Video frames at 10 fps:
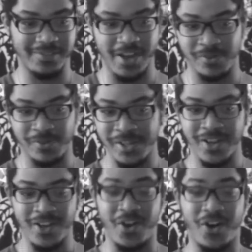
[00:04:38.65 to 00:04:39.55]
Now,
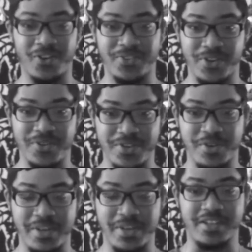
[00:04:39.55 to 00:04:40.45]
although, you
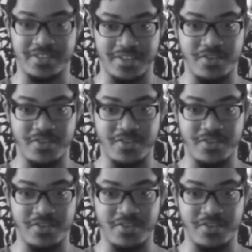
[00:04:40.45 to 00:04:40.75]
know, he's,